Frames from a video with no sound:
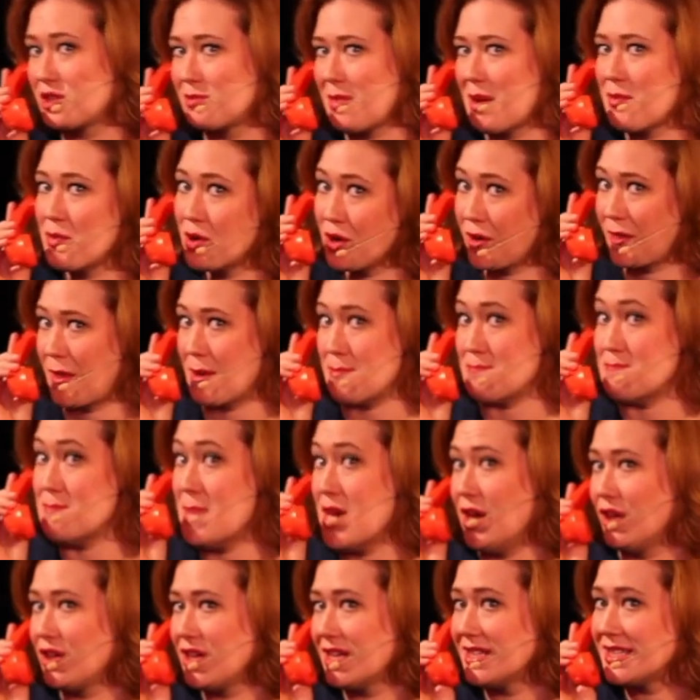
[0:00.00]
in my book, then
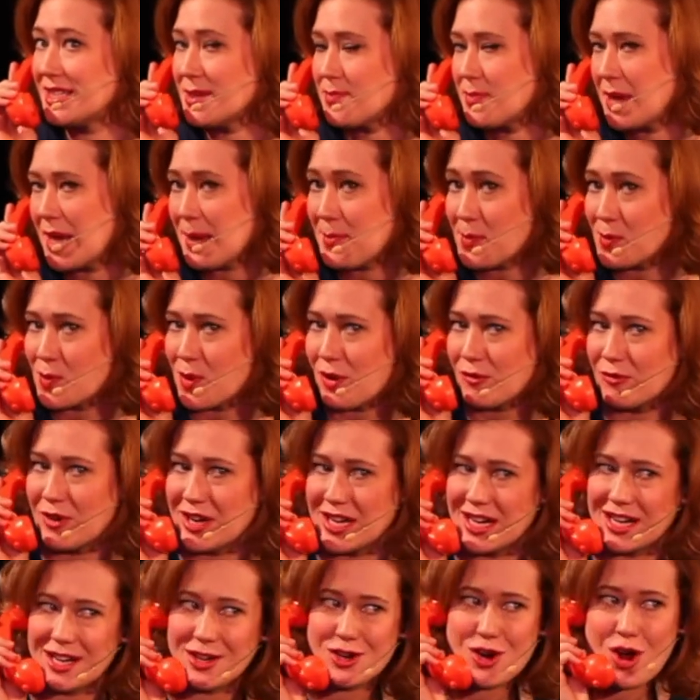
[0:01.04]
millions of people will read
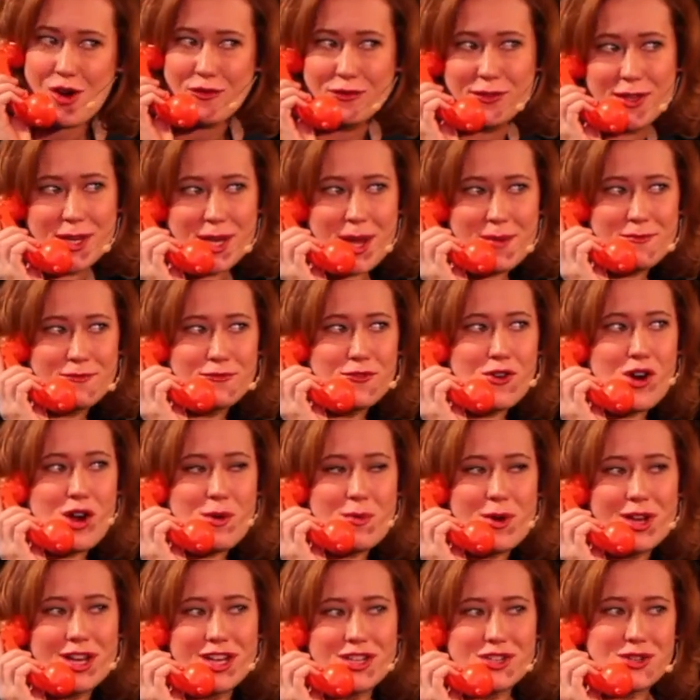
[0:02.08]
it and hopefully come
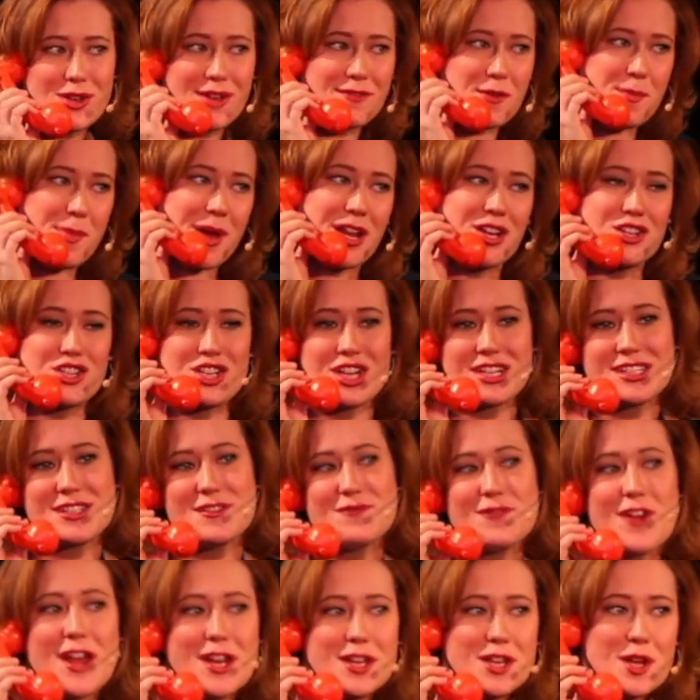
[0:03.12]
forward, and you'll have a better chance of
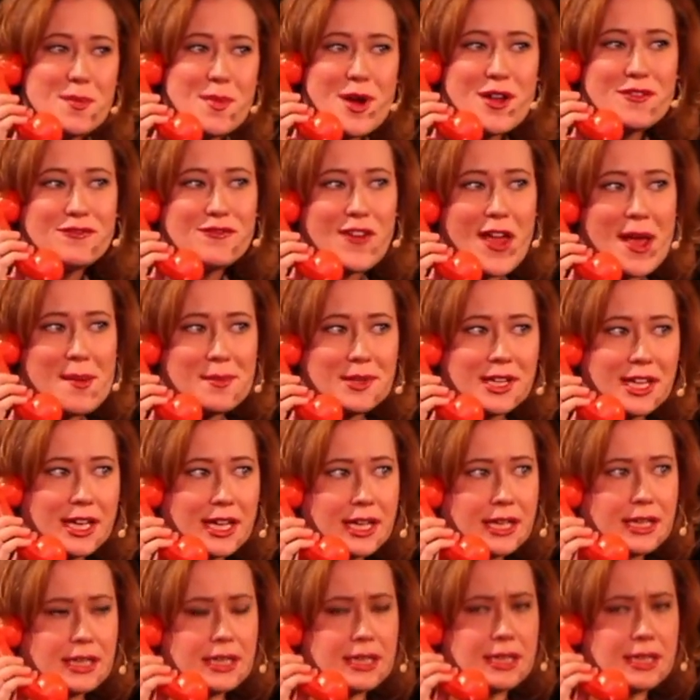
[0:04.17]
finding your birth family.